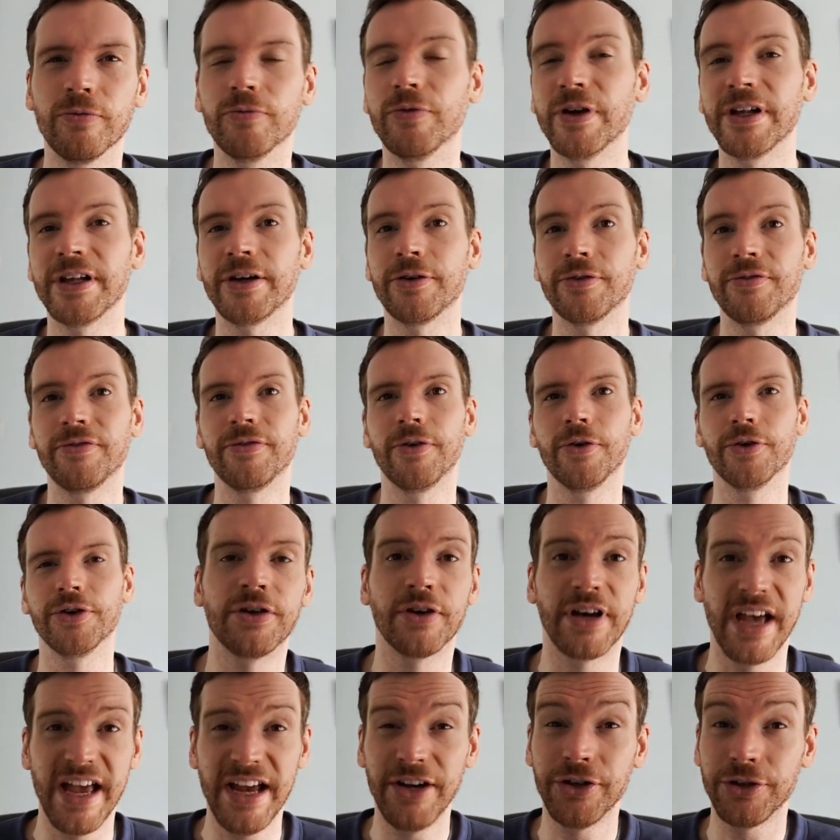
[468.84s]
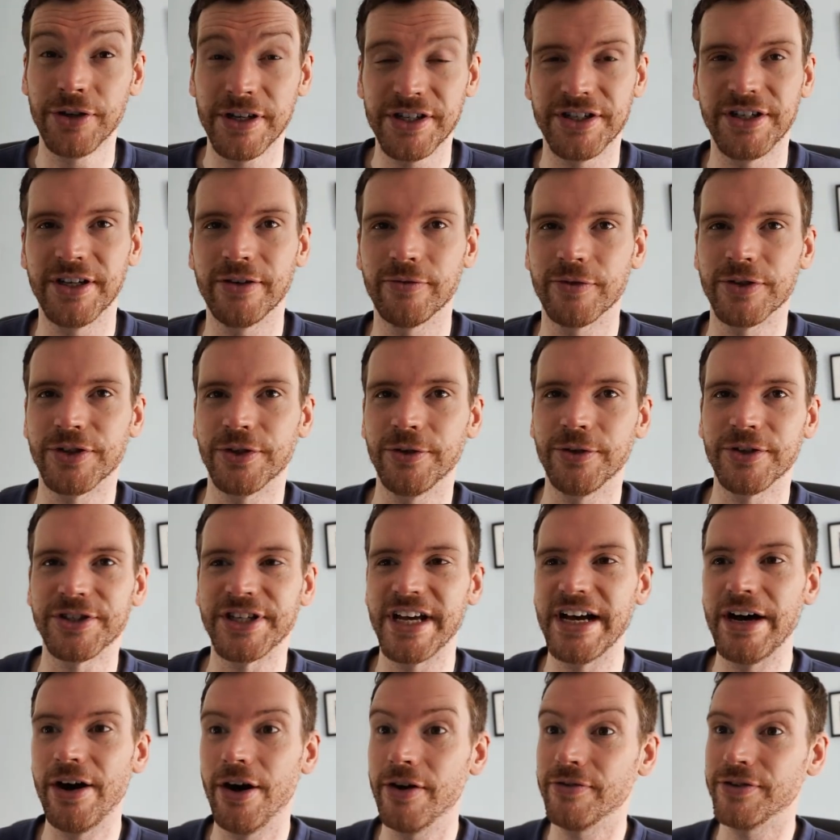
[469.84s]
really good fun. You get interesting results
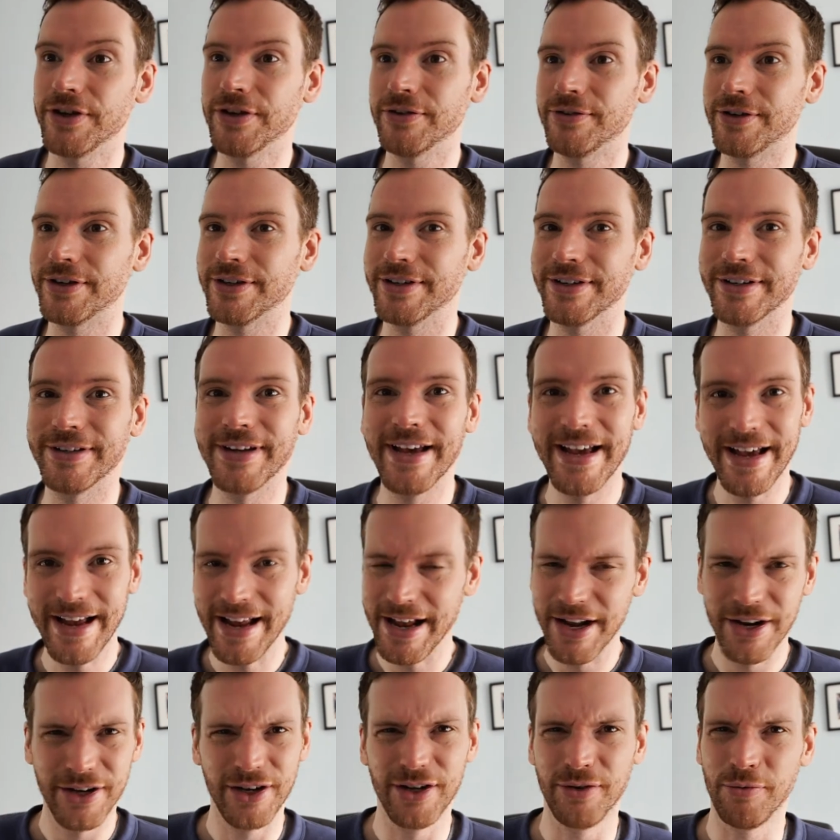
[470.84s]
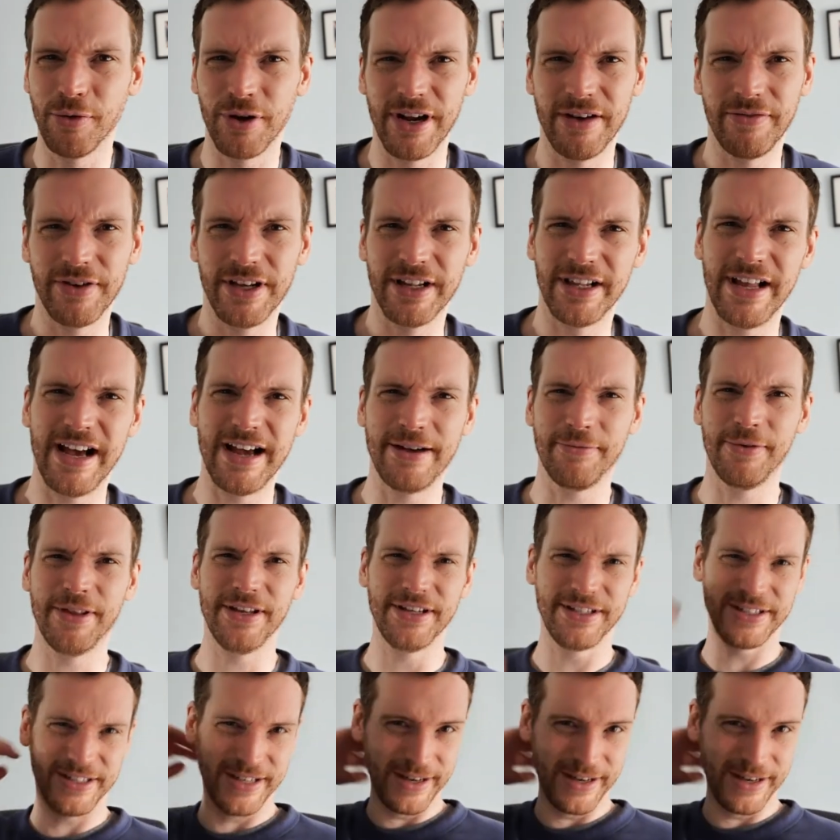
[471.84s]
out of. You can do whatever you like with it.